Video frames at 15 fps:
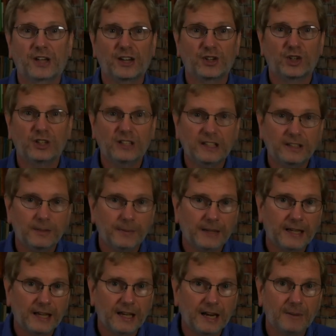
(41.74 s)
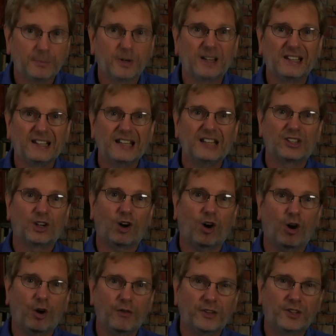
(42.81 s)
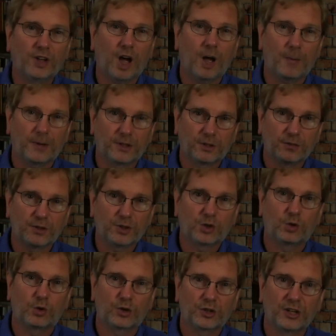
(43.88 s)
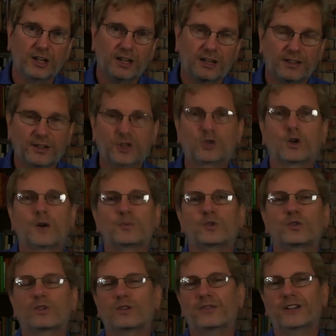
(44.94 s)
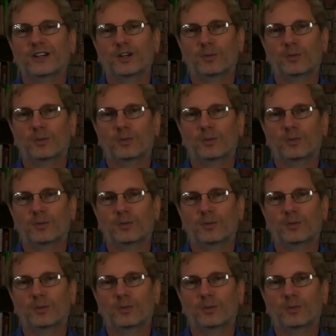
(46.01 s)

case you need them again, I put a link to all the topics of this course in the description to the video